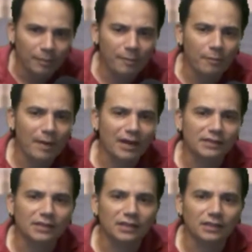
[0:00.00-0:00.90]
People
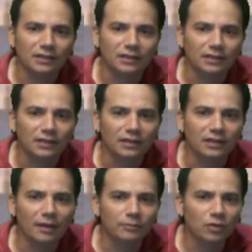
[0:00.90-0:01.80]
magazine
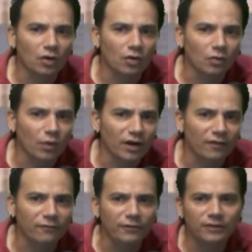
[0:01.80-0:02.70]
named her one
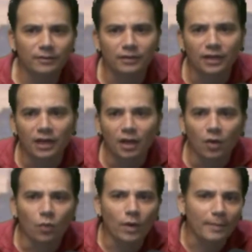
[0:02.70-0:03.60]
of the 15
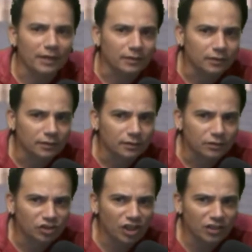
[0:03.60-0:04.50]
women
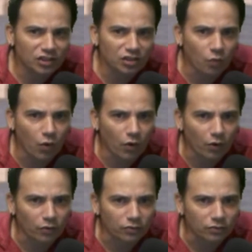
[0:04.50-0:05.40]
changing the
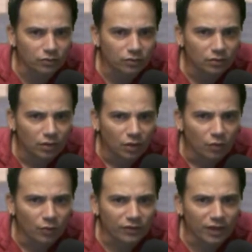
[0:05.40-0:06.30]
world.
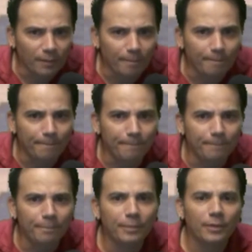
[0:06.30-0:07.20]
With a
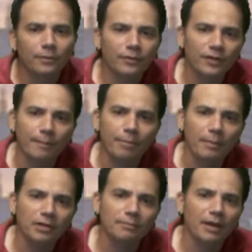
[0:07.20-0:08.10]

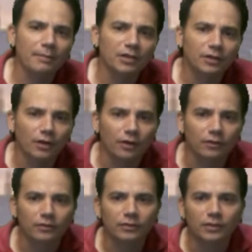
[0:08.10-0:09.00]
bubbly baby
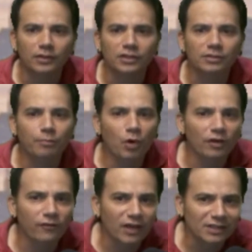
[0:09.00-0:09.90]
girl,
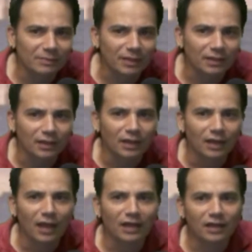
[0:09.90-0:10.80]
supportive husband,
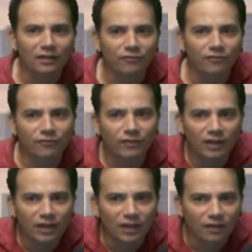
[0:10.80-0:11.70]
and an
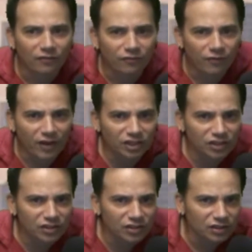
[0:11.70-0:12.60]

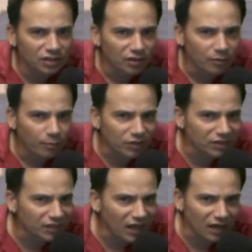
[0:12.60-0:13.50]
infectious
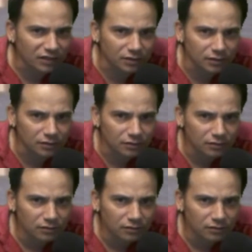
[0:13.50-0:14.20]
personality.